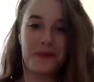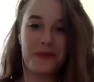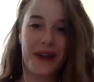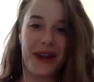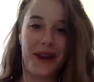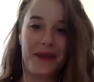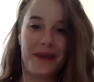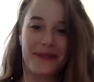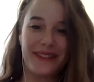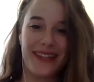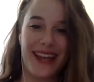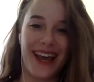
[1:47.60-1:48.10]

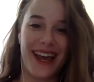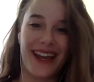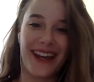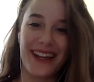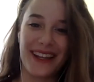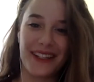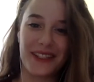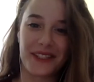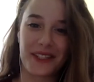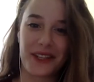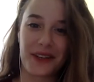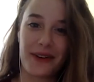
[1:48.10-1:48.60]
name is Hannah
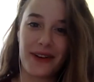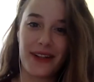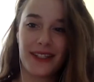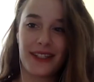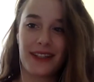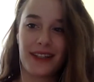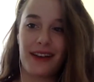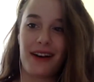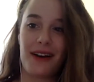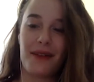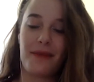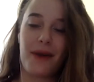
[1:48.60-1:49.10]

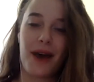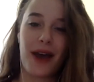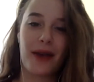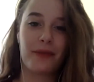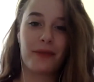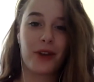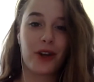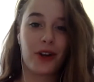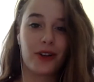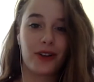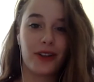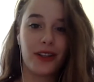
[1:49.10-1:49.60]
Itzkowitz.
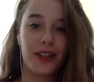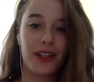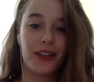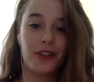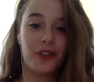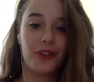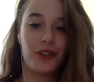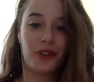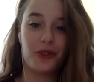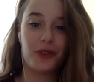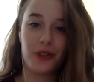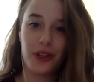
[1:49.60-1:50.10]
I'm currently a
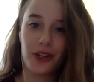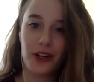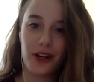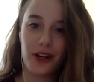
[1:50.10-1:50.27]
junior